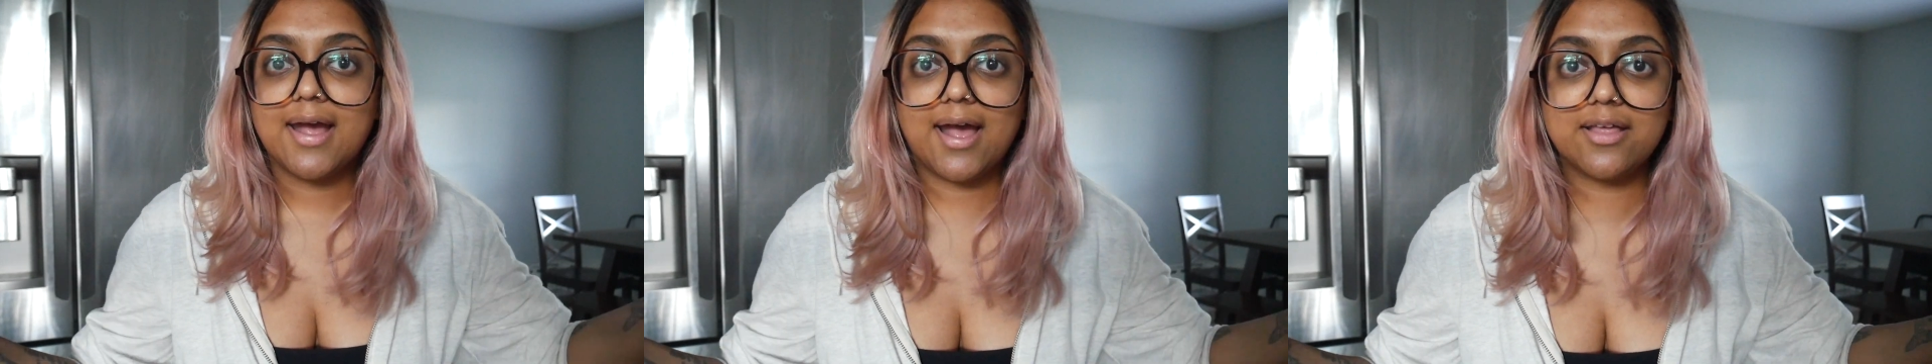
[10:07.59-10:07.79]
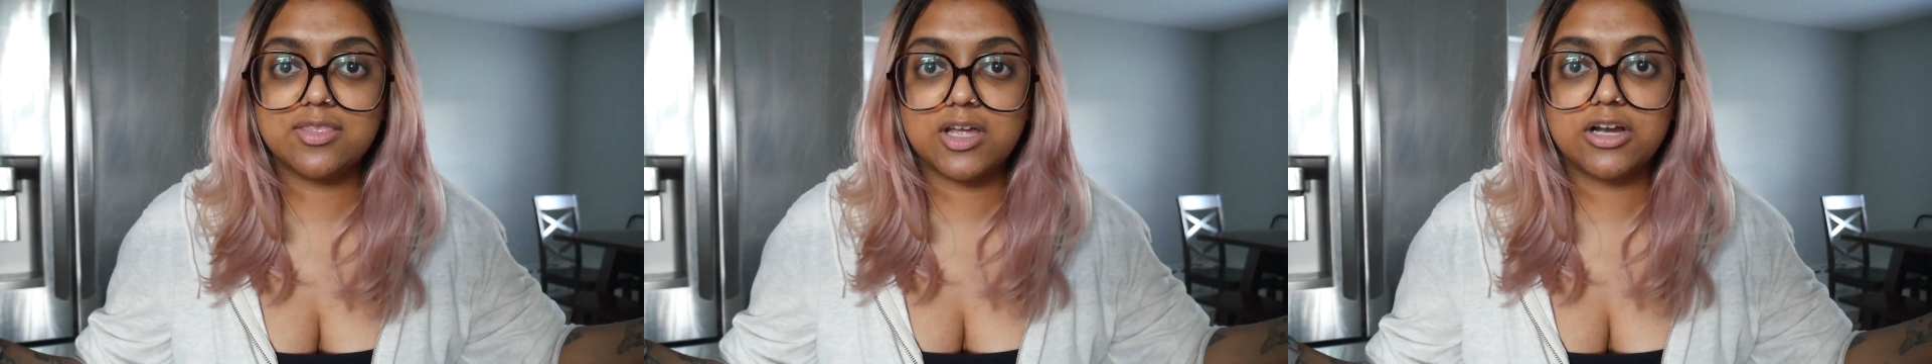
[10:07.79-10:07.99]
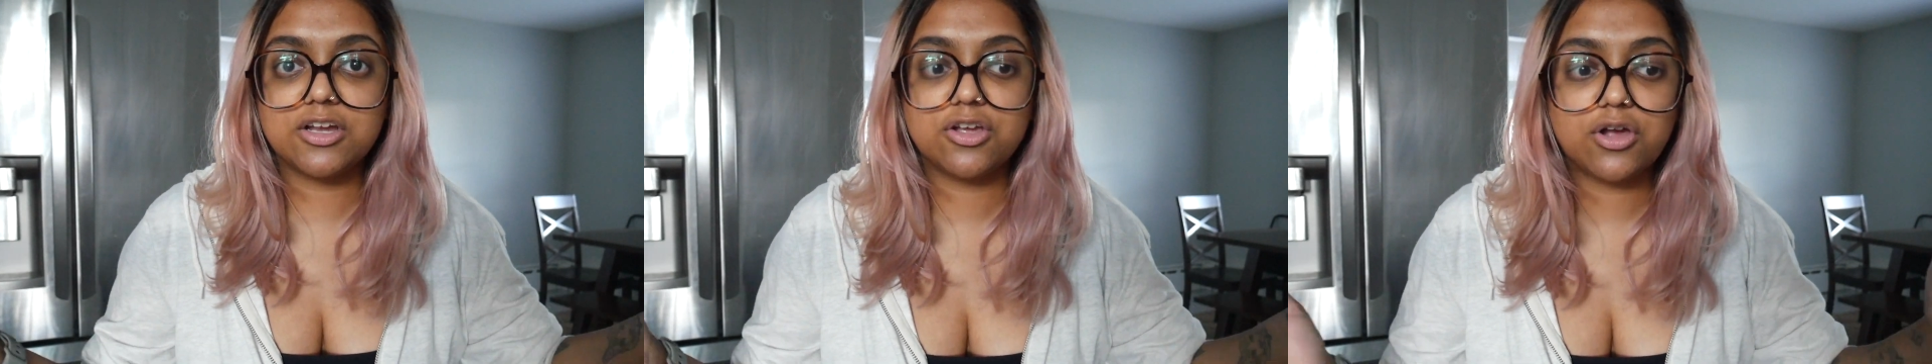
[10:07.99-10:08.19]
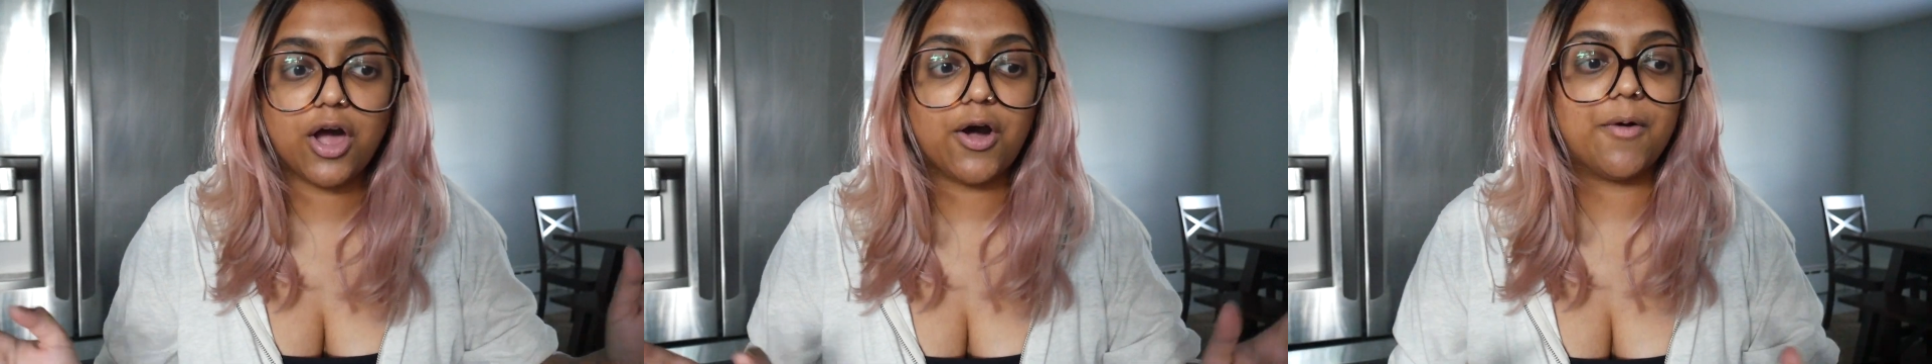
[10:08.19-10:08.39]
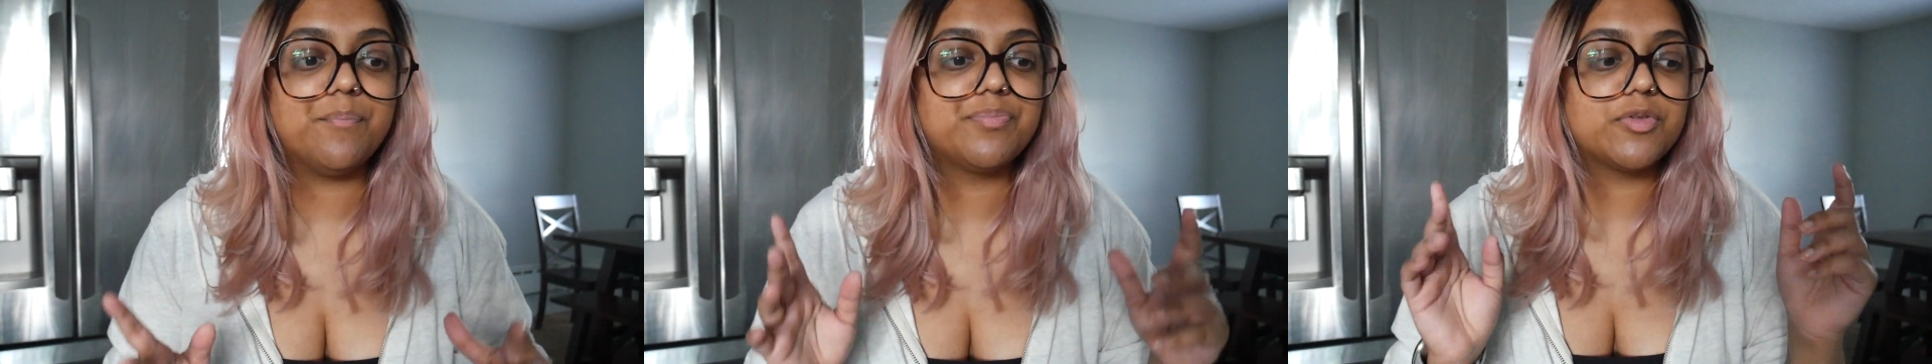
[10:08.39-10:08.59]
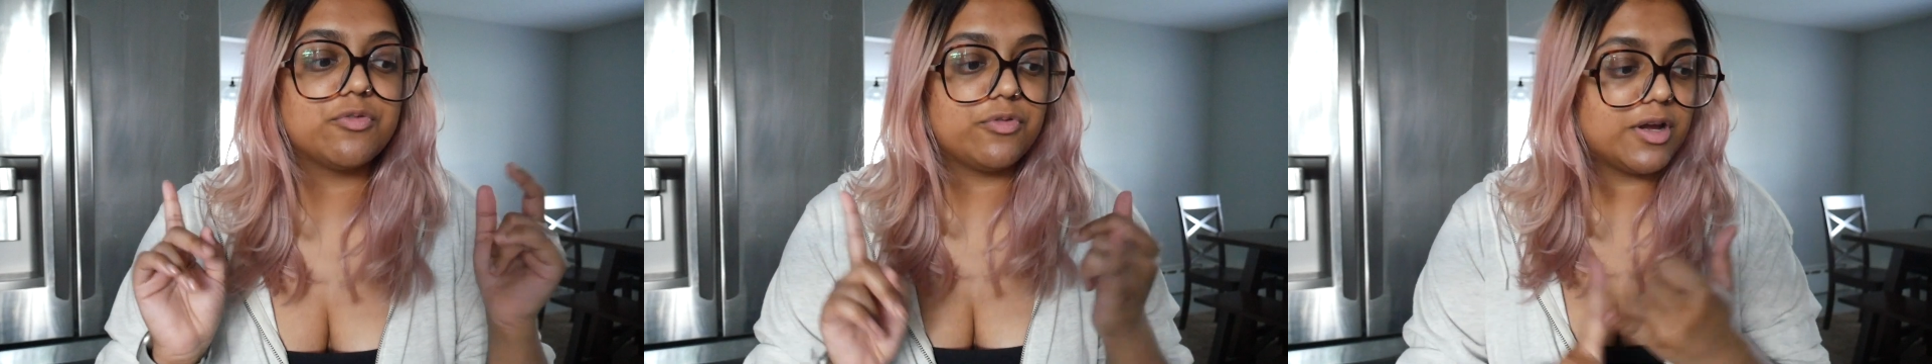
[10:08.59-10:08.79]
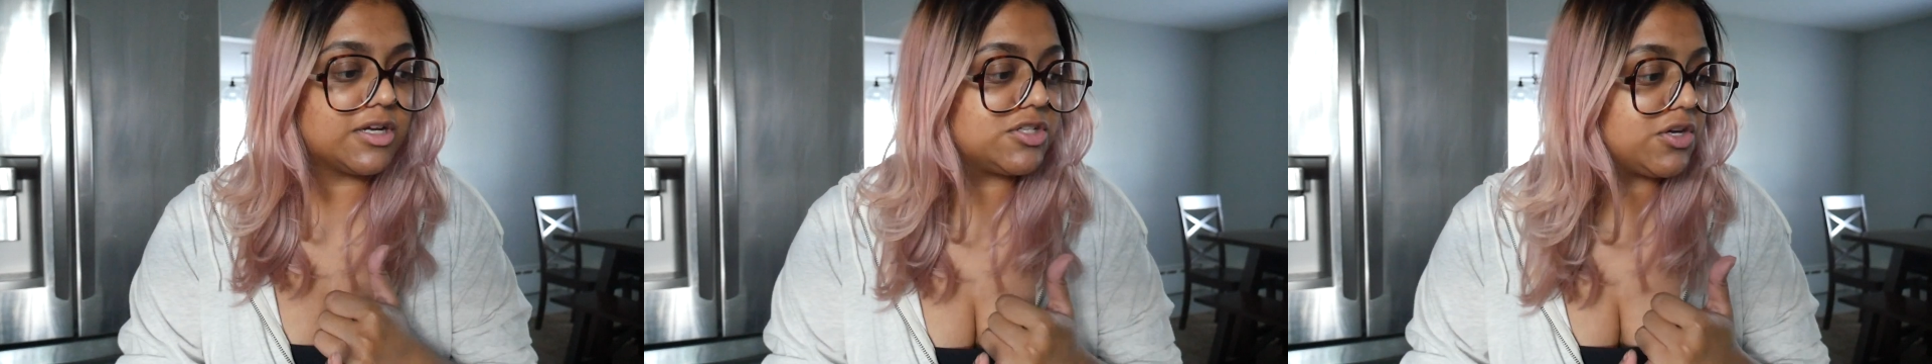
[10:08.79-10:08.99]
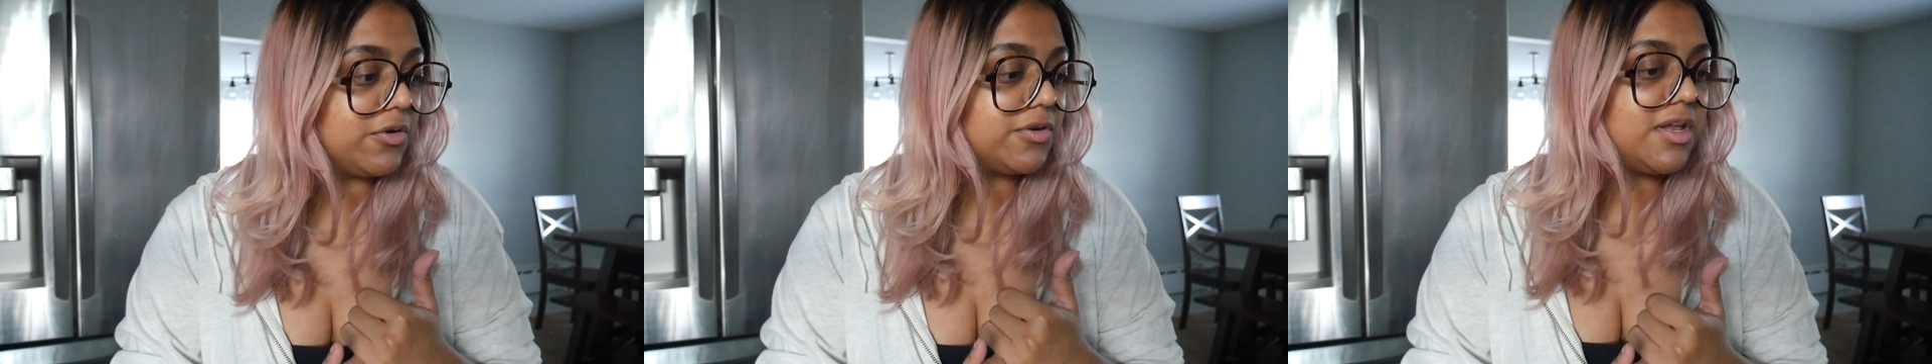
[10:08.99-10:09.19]
And there you go,
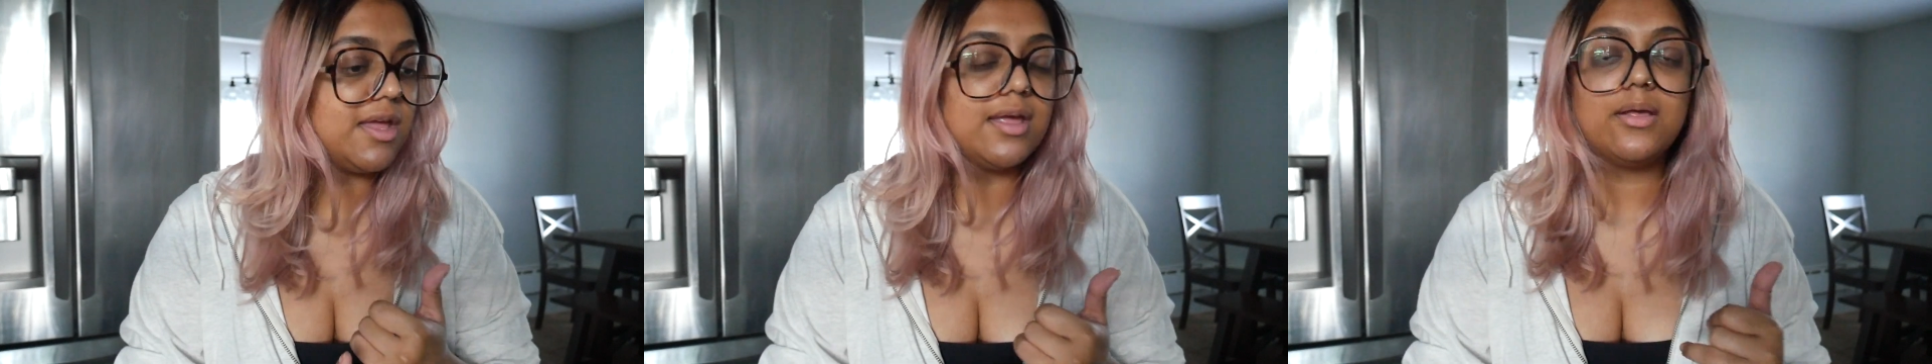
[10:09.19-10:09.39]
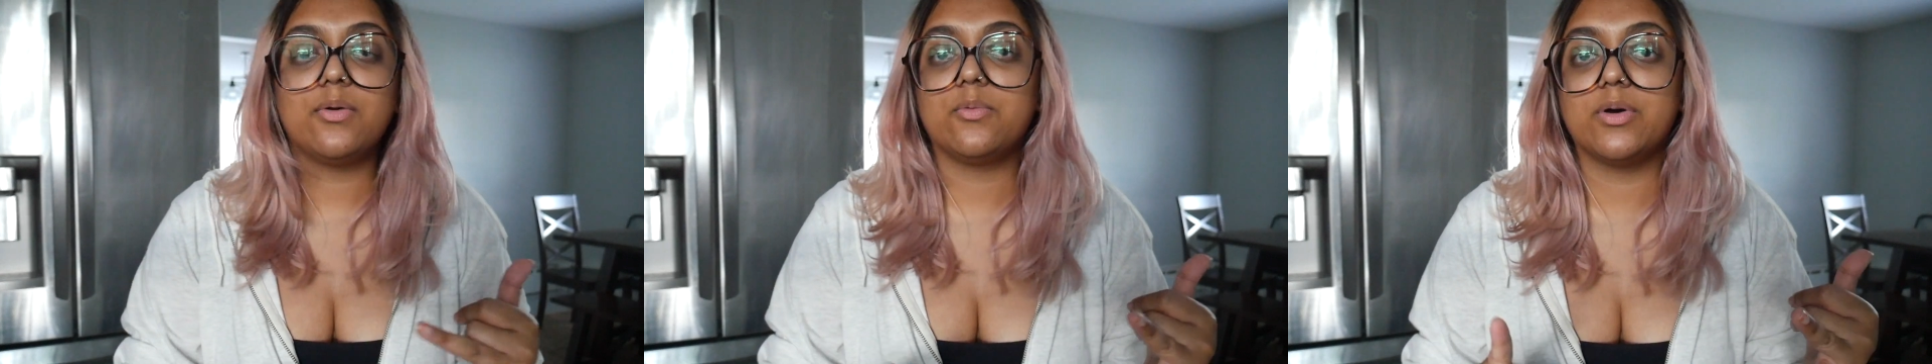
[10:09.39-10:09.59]
rigatoni